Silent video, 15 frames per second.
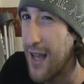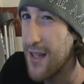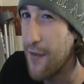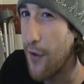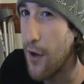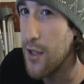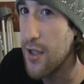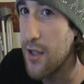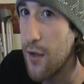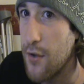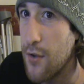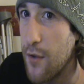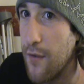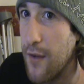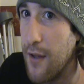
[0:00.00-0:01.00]
has a very
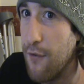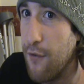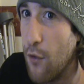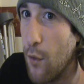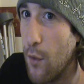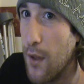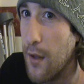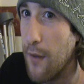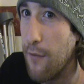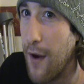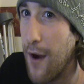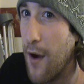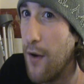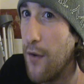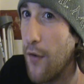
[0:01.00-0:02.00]
slow sort of lean forward, a
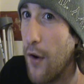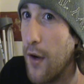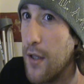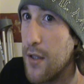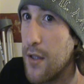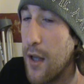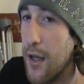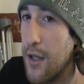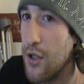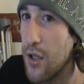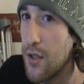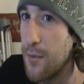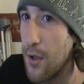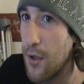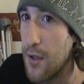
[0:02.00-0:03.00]
very, very slight
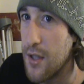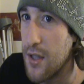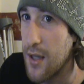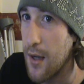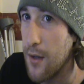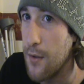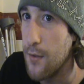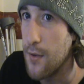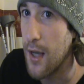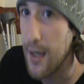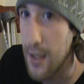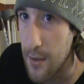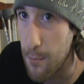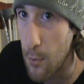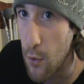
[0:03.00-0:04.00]
adjustment on his toes,
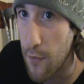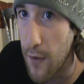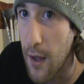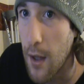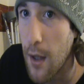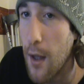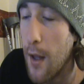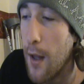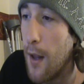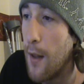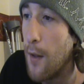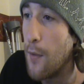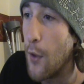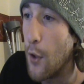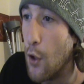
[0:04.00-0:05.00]
and he's moving.
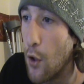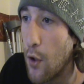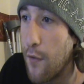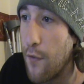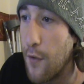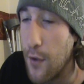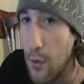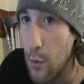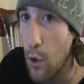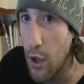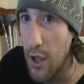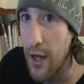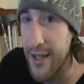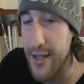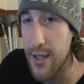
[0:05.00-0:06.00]

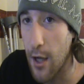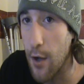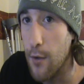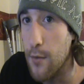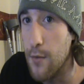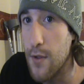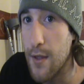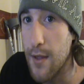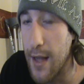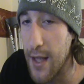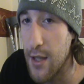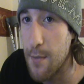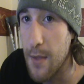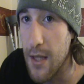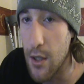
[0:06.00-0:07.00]
Looking at his toes
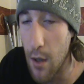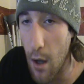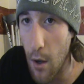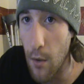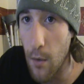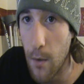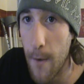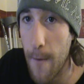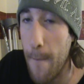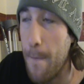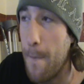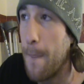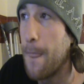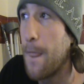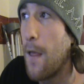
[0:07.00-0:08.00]
lets me know
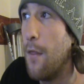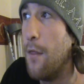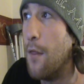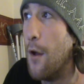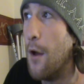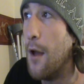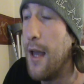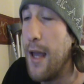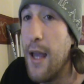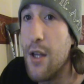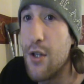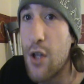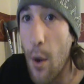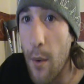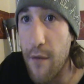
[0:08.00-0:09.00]
that
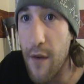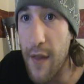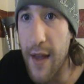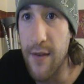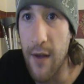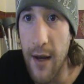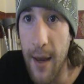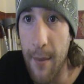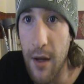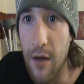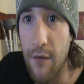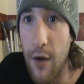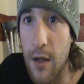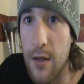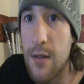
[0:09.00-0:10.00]
he is going for that
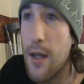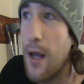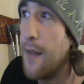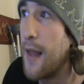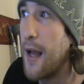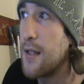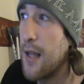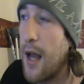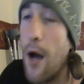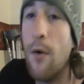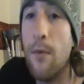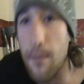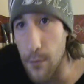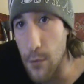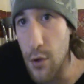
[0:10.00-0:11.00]
dynamic advance, and that's
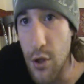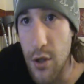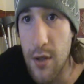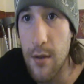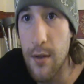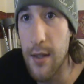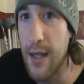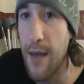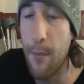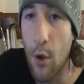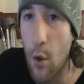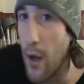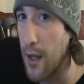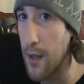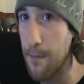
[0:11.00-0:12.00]
how you just give
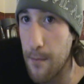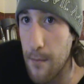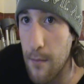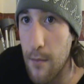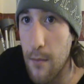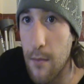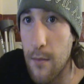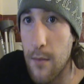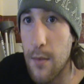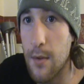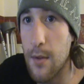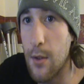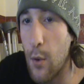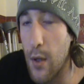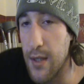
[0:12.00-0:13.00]
him a quick
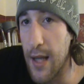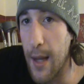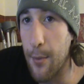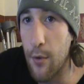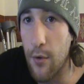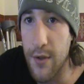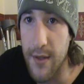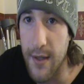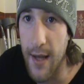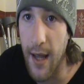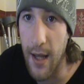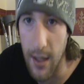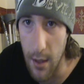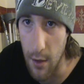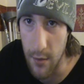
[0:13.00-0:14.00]
tap across the
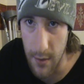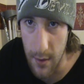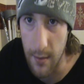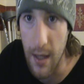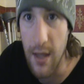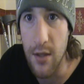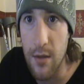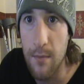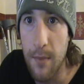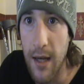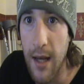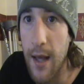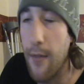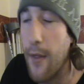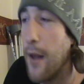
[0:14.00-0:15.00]
neck. He knows he's
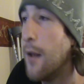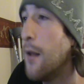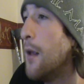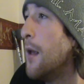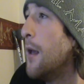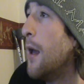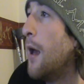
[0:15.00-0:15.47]
been hit then.